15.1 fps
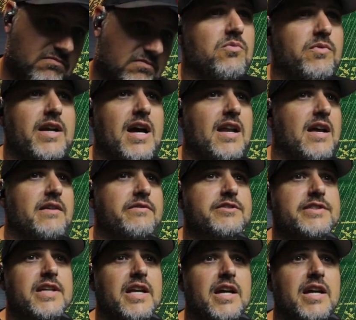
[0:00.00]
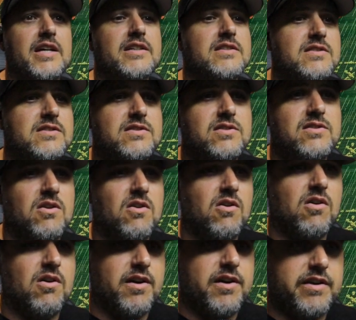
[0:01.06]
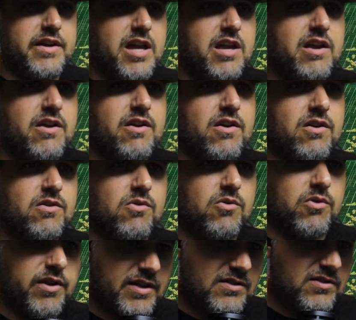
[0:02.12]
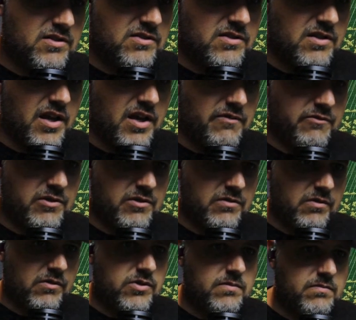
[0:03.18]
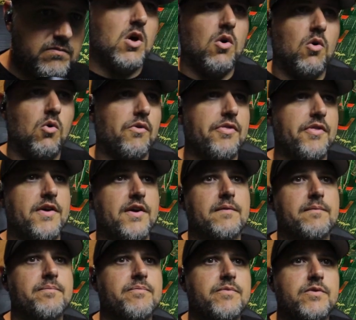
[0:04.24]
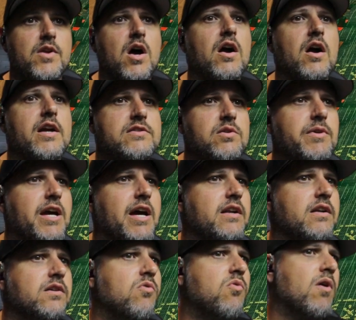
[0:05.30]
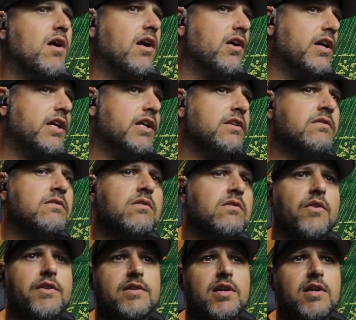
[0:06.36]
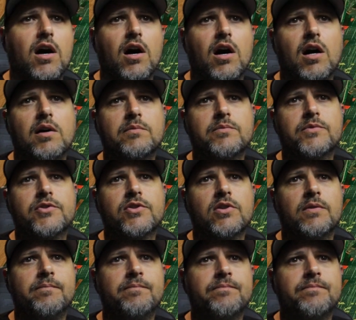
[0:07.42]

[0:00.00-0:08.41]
We got Evans heads on here, or that's just an Evans whole thing. All right, so we got Aquarian on the toms.